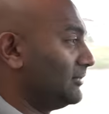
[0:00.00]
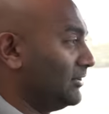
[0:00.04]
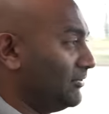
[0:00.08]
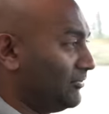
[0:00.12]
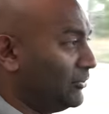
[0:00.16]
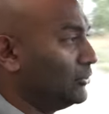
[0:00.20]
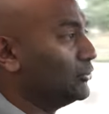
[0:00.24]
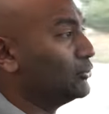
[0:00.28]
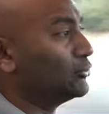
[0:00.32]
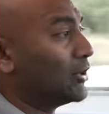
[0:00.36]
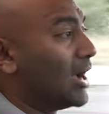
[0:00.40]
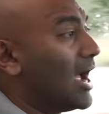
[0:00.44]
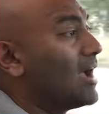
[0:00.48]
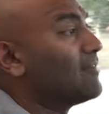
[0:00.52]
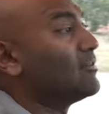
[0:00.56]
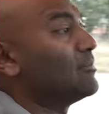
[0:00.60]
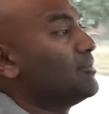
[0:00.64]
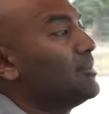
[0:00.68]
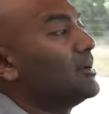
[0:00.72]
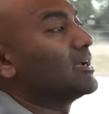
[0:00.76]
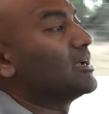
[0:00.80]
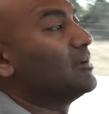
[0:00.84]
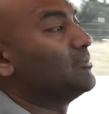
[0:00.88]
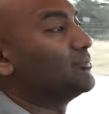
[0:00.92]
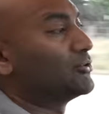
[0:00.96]
if you drive a
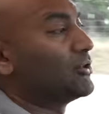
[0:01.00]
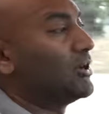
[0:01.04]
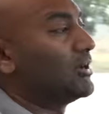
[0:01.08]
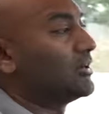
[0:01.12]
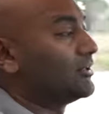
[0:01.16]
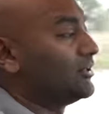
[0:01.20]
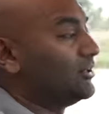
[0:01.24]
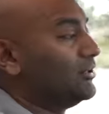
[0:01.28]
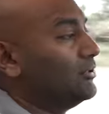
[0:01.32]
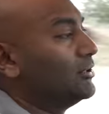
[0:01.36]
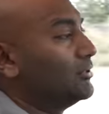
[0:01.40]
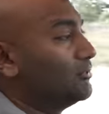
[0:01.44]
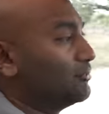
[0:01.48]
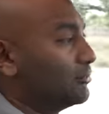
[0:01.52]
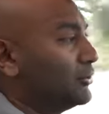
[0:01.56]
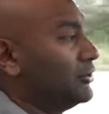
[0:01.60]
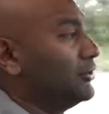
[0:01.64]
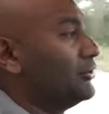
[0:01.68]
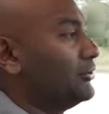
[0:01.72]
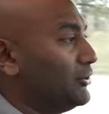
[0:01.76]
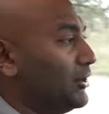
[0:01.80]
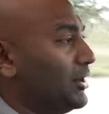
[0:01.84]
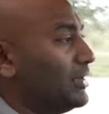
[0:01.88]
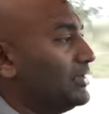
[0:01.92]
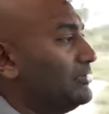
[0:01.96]
pickup truck, you'll
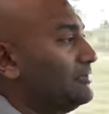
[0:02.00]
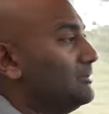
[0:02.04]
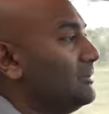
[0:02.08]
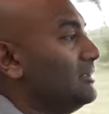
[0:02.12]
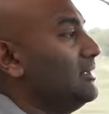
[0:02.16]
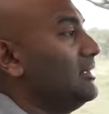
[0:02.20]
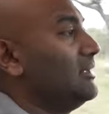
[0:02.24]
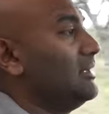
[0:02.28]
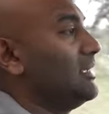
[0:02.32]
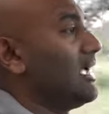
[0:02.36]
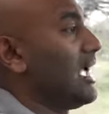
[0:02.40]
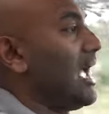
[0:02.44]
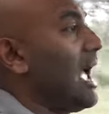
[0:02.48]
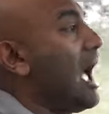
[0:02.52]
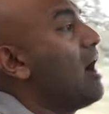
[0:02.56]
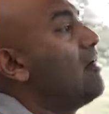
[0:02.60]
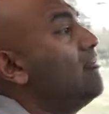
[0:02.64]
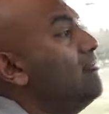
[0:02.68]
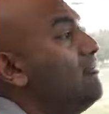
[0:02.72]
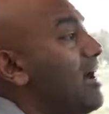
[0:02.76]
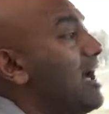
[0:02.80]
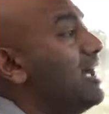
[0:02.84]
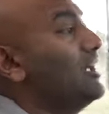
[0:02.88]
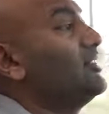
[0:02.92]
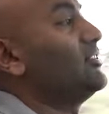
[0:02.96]
appreciate how
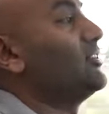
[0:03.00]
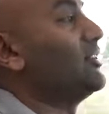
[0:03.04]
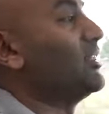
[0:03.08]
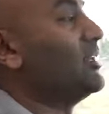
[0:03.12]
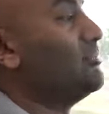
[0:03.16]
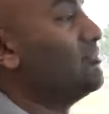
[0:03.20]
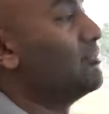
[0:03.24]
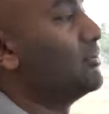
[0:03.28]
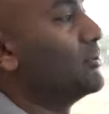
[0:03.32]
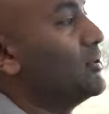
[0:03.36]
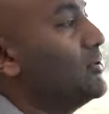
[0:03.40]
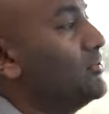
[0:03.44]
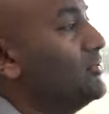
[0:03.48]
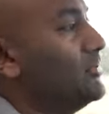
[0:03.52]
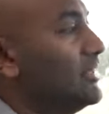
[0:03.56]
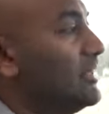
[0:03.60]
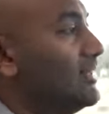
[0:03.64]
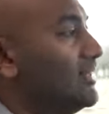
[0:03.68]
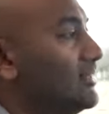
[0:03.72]
vastly improved it